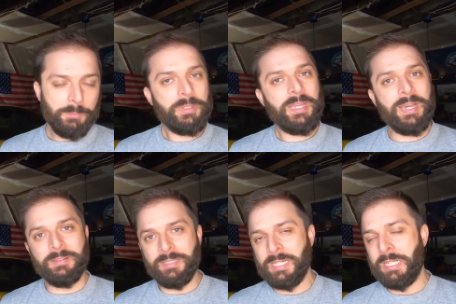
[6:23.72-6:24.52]
But yeah,
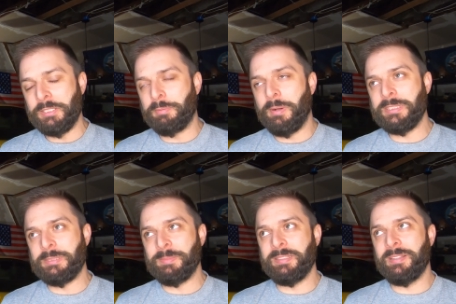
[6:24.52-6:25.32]
that kind of
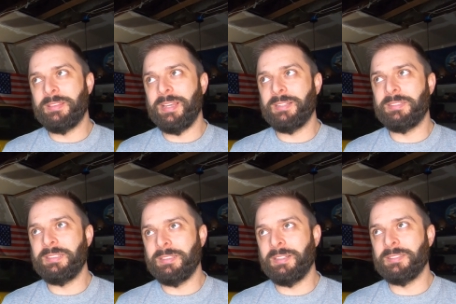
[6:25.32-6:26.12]
surprised me that
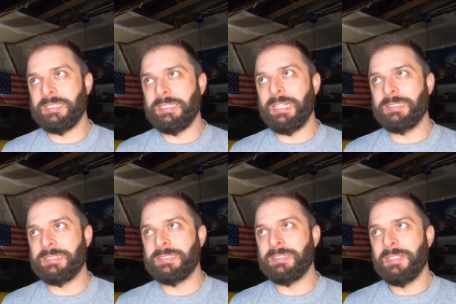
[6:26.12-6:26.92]
the uh,
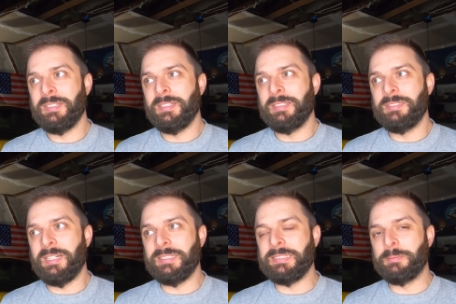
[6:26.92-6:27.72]
C8's
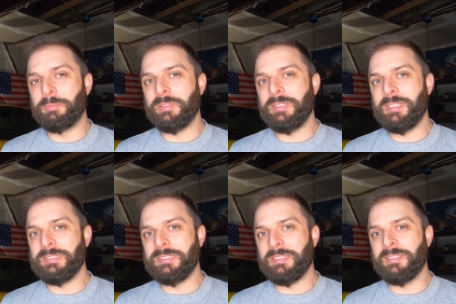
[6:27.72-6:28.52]
not as slippery
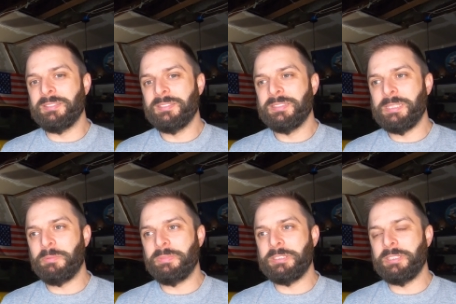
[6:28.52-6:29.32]
as uh, some
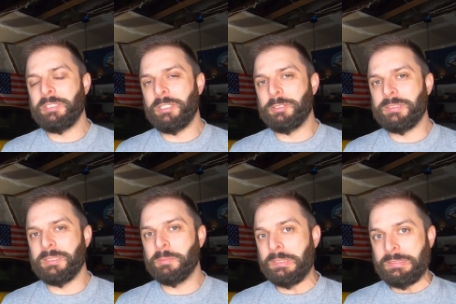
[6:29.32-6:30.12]
of its younger
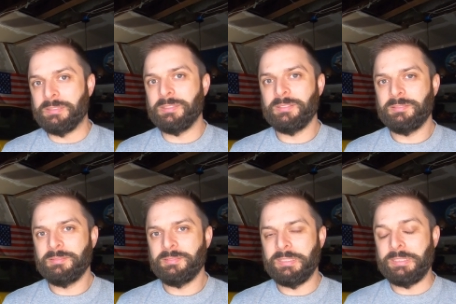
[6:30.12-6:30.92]
siblings.
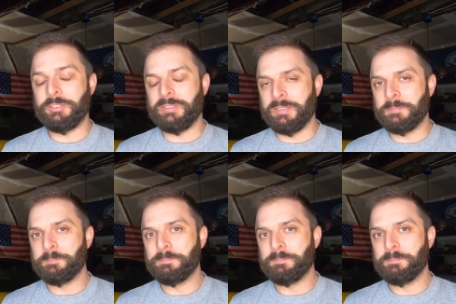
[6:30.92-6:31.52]
Interesting.